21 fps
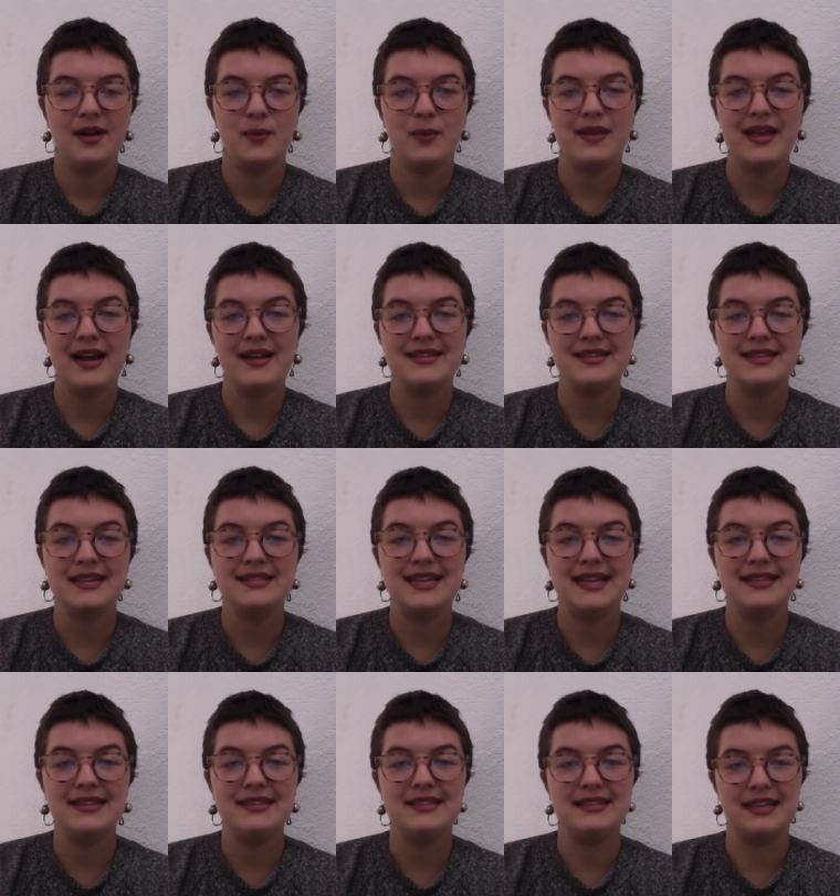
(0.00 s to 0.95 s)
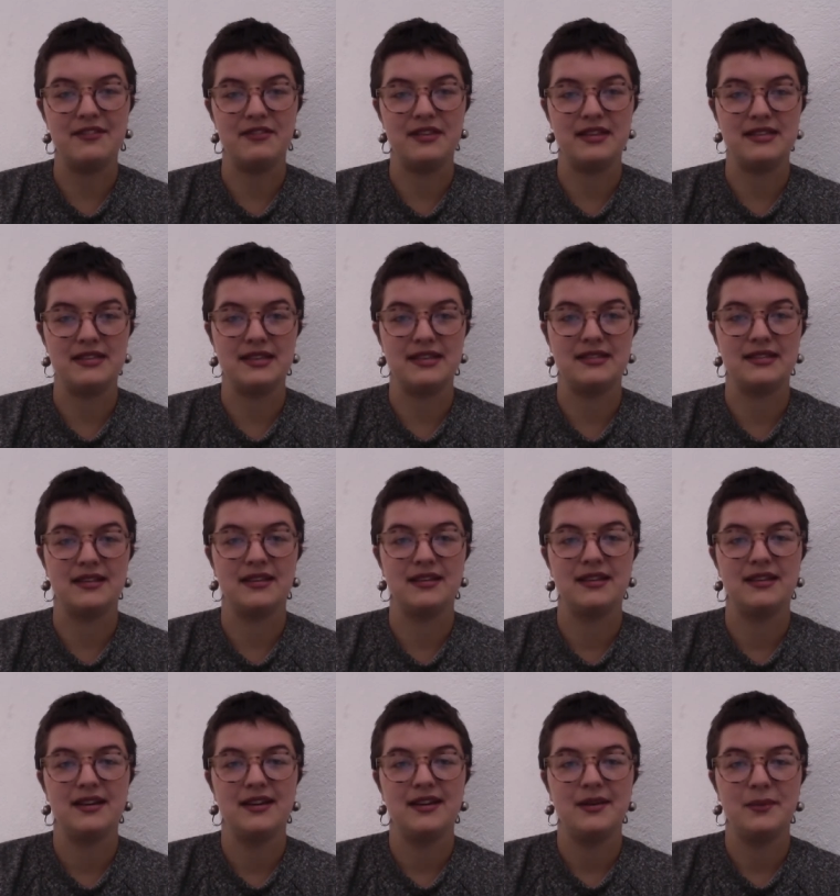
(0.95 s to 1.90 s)
Without an identity for the sitter,
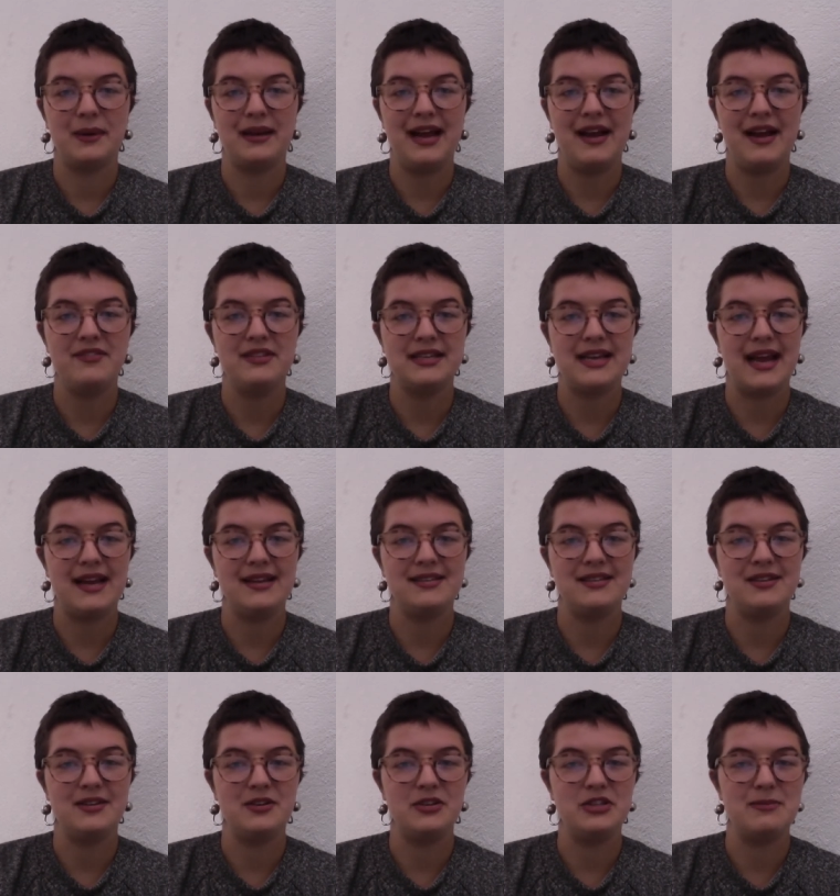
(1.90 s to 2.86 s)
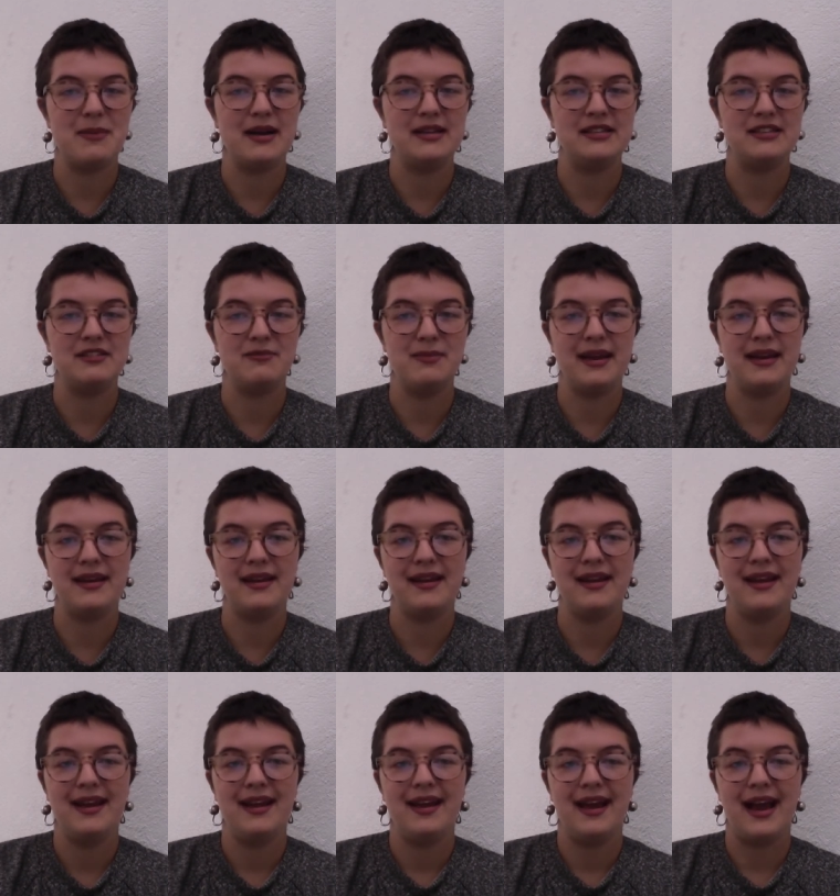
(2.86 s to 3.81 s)
we're left to guess who she might have been
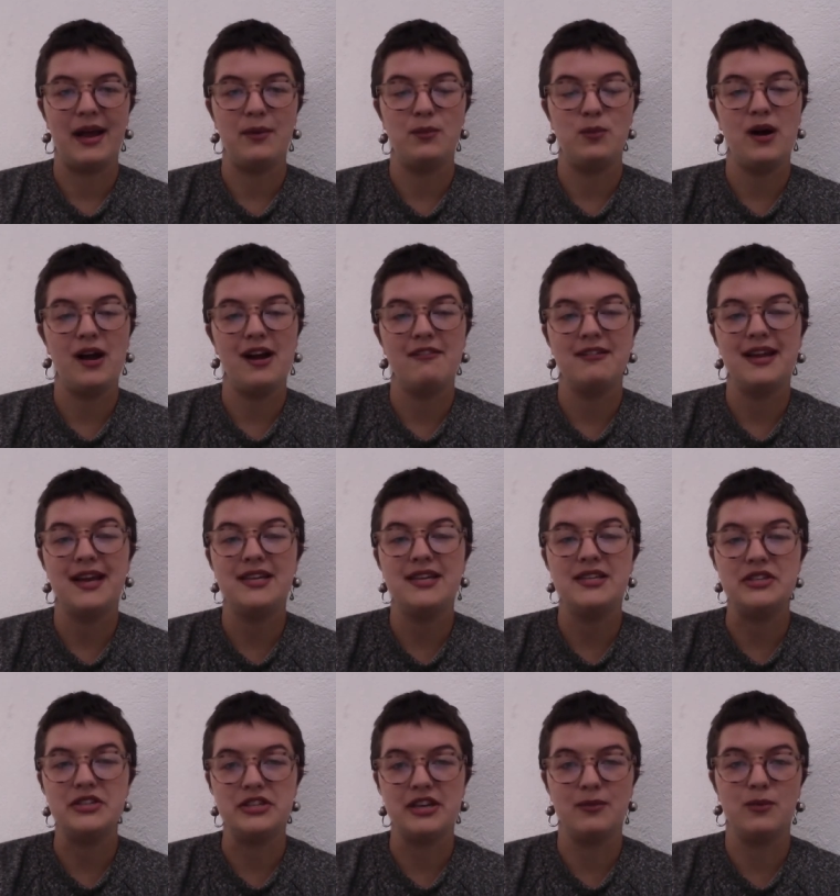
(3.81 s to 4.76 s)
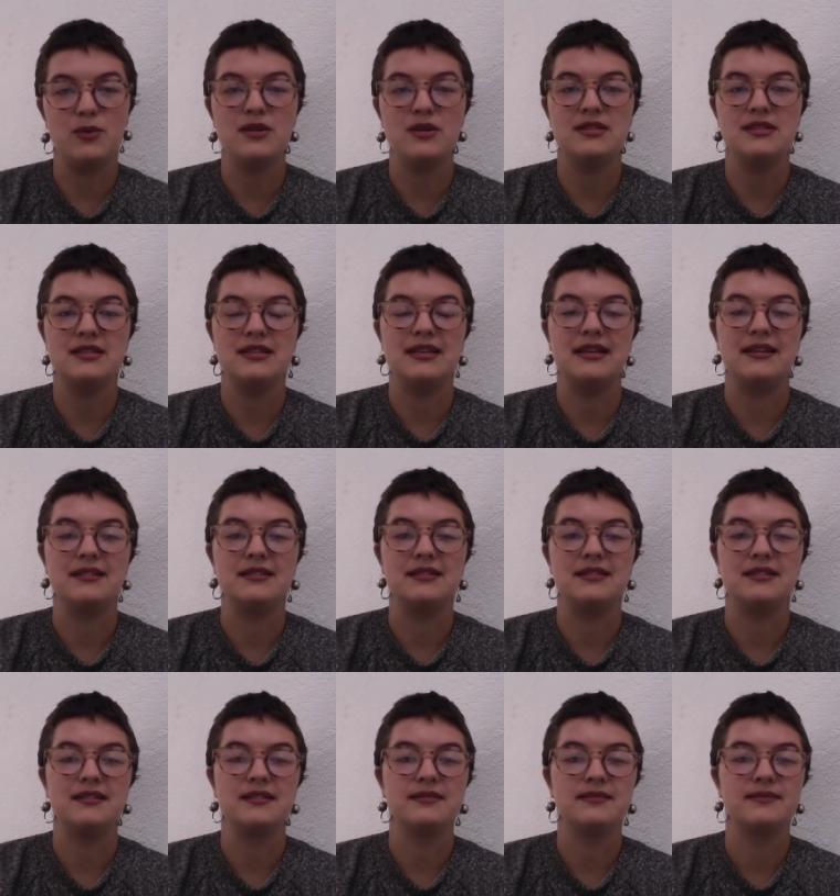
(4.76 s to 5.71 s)
and what her relationship was to
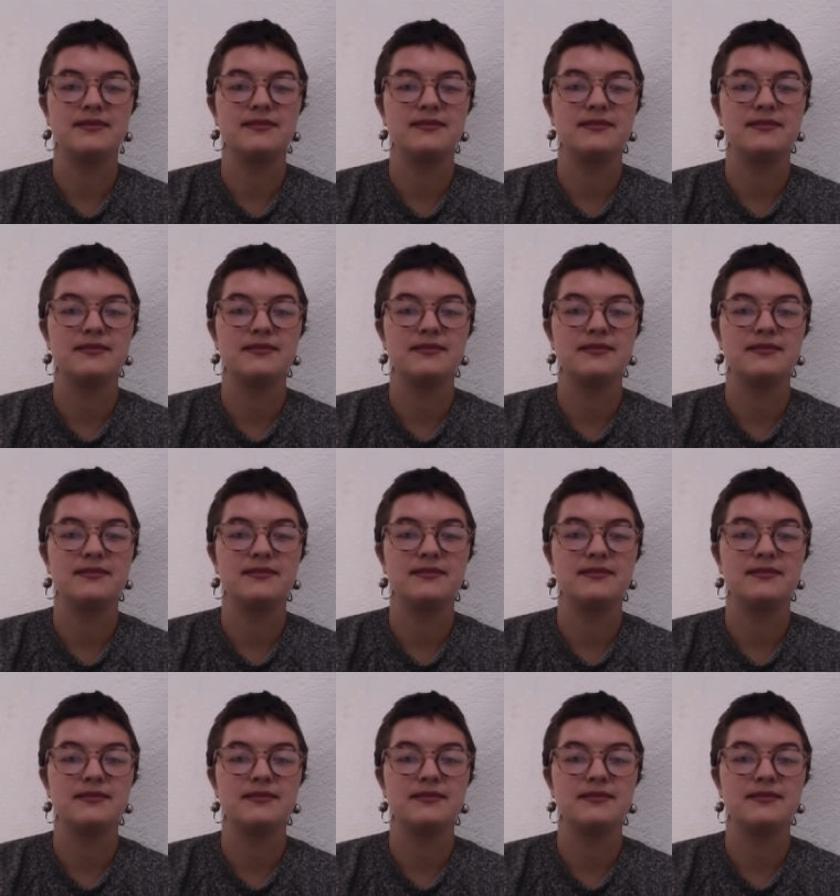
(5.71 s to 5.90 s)
Nicholson.